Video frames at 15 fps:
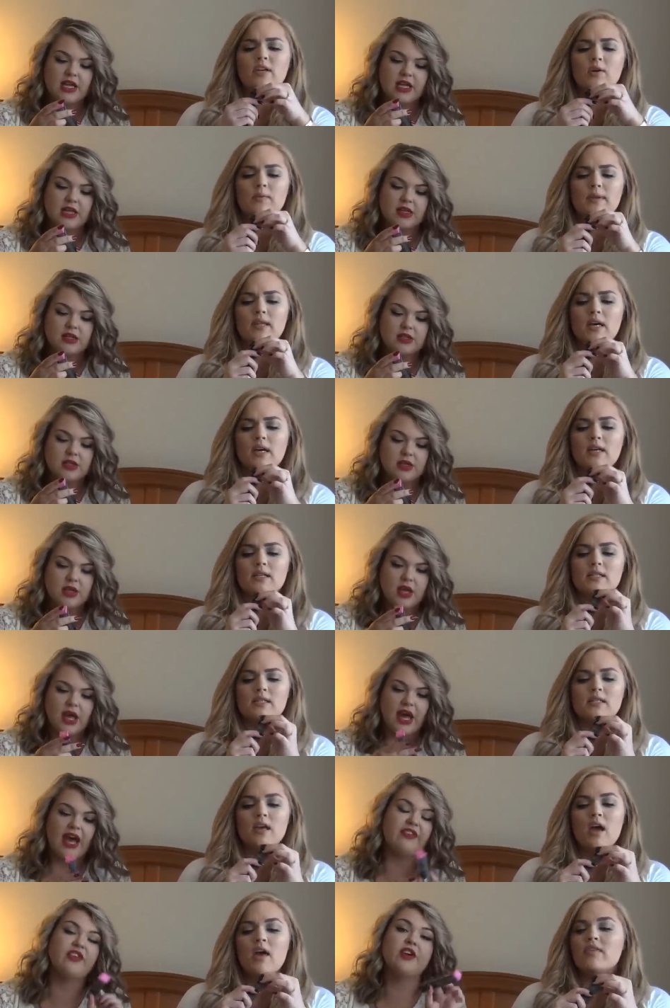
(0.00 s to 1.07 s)
Speaker 1: to open this.
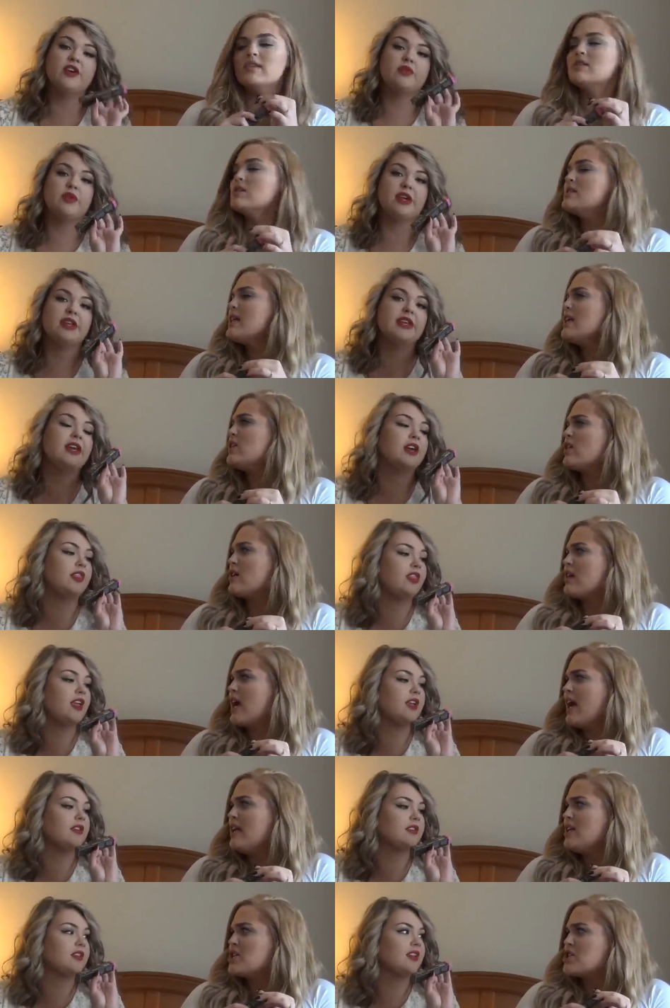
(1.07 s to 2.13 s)
I've heard this really good things. This looks like your
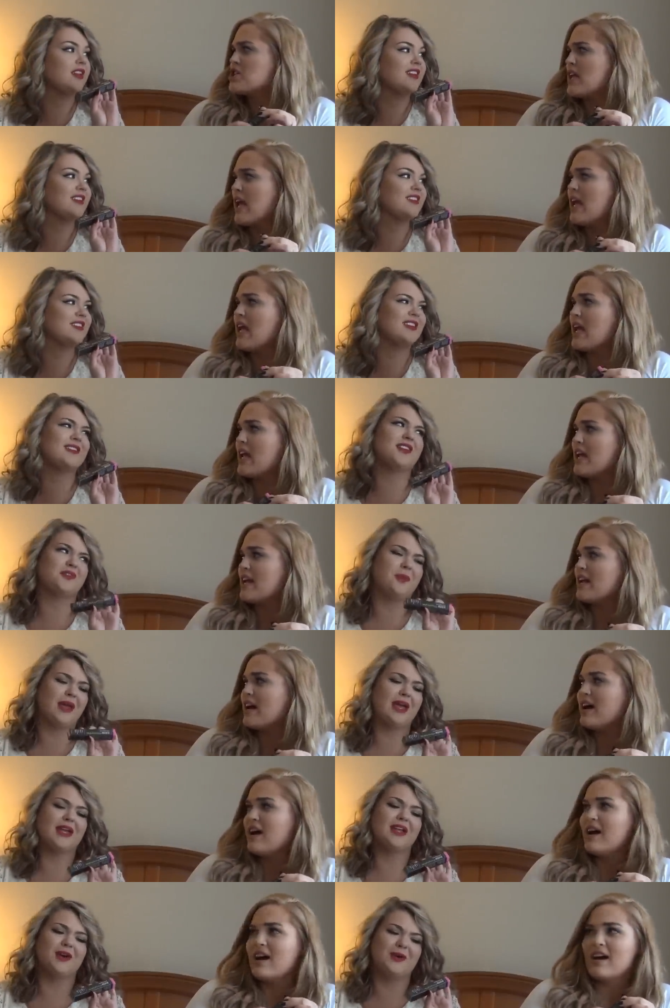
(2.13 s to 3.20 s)
kind of shade. This is my
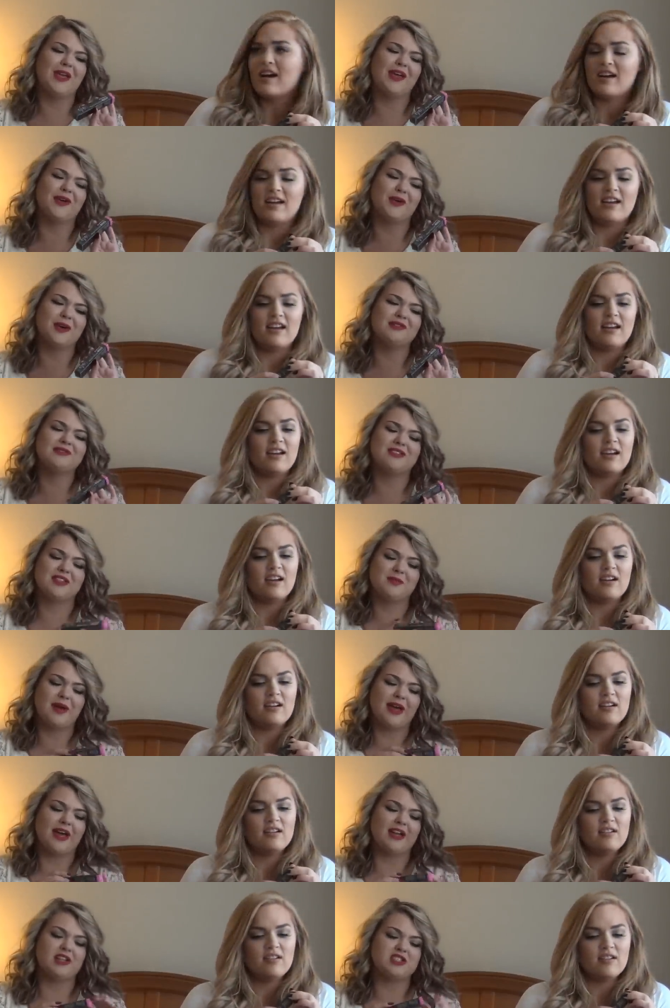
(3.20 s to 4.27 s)
kind of, this is my
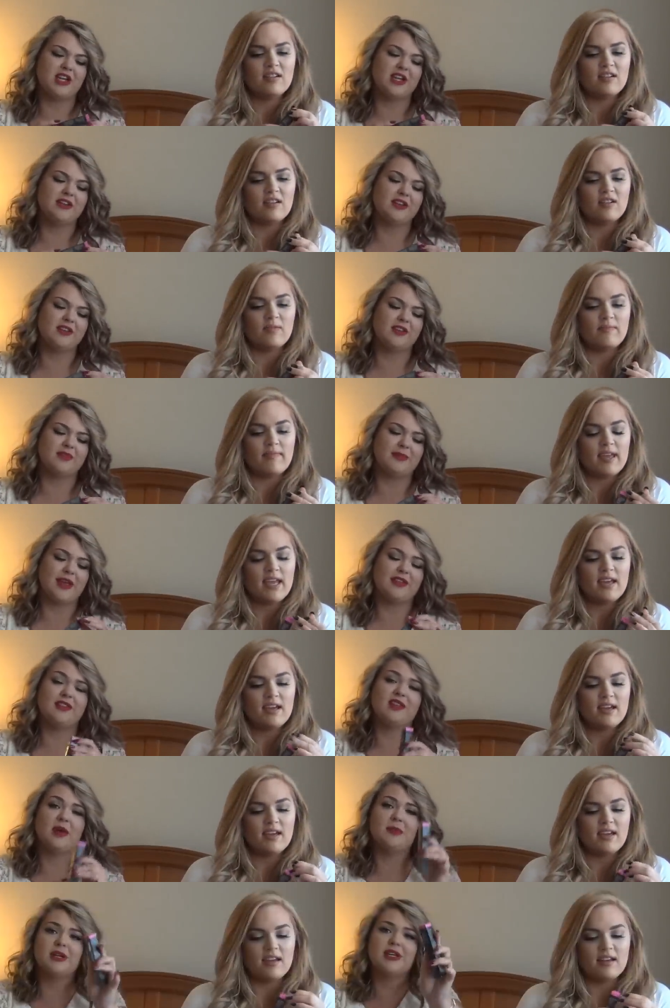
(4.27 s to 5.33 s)
kind of shade. This is my
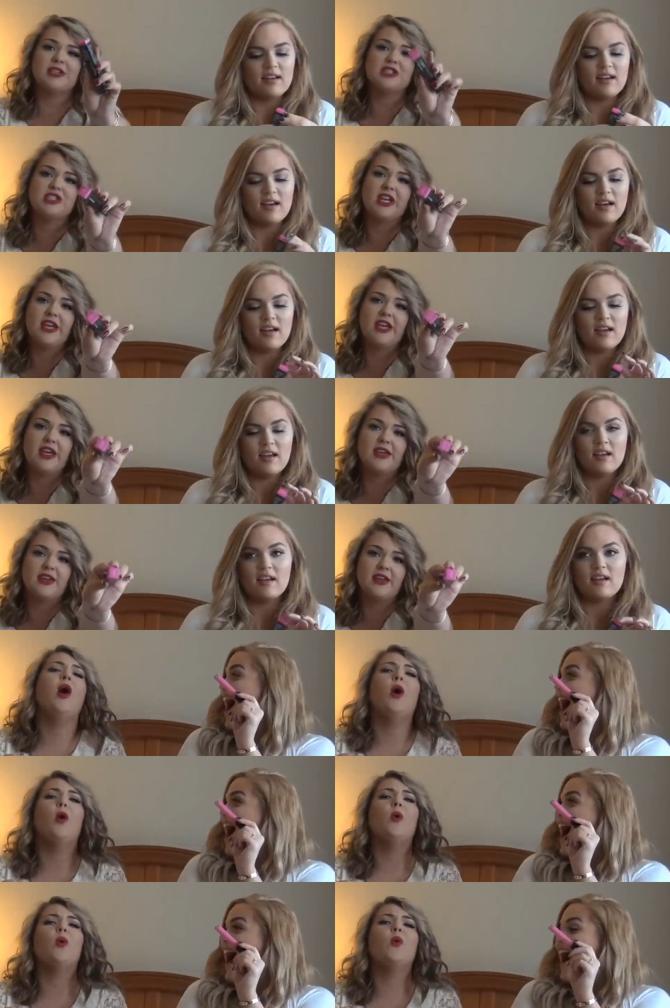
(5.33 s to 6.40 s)
summer shade.
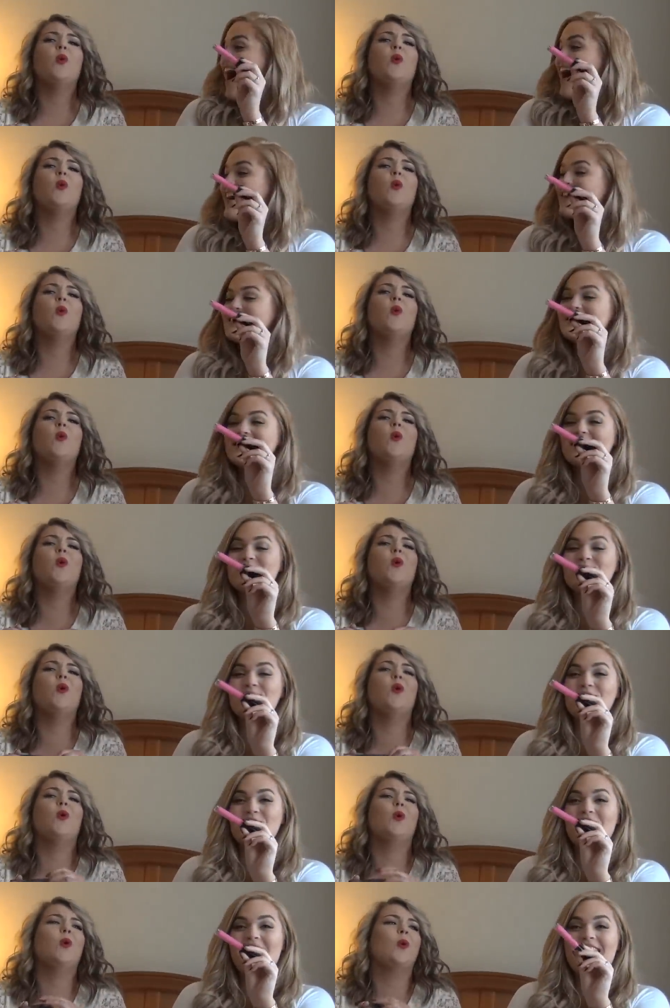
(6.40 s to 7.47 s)
Ooh. It's like
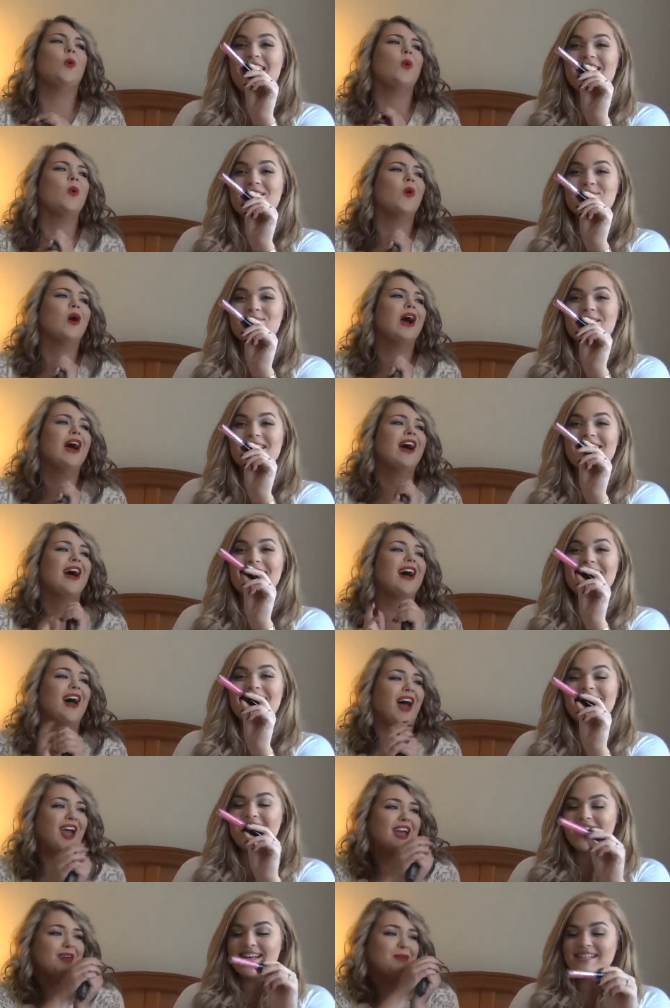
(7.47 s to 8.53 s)
bright pink.
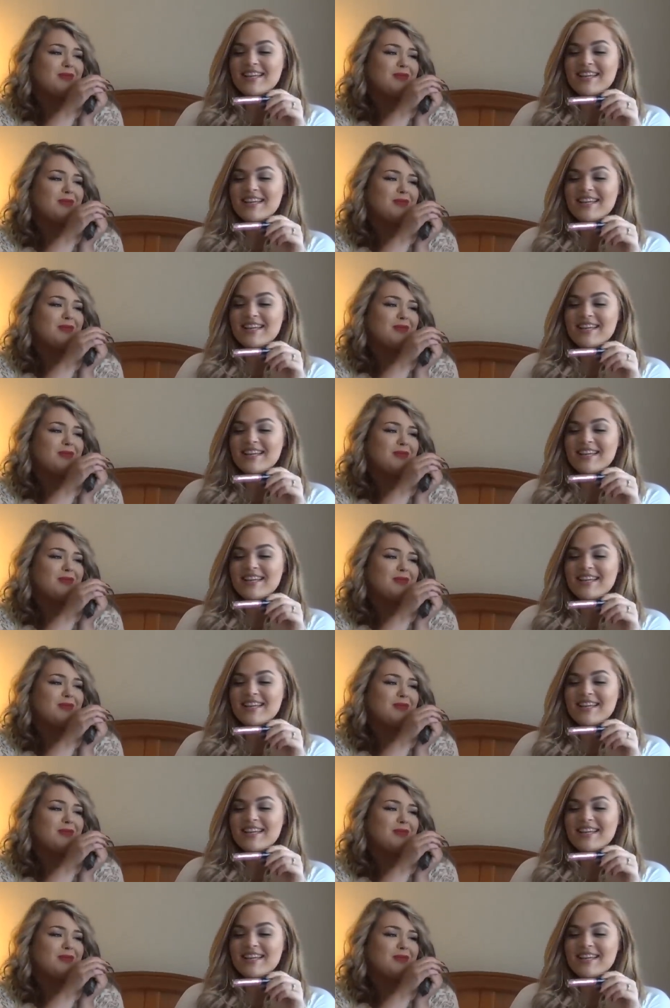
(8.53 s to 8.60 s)
I'm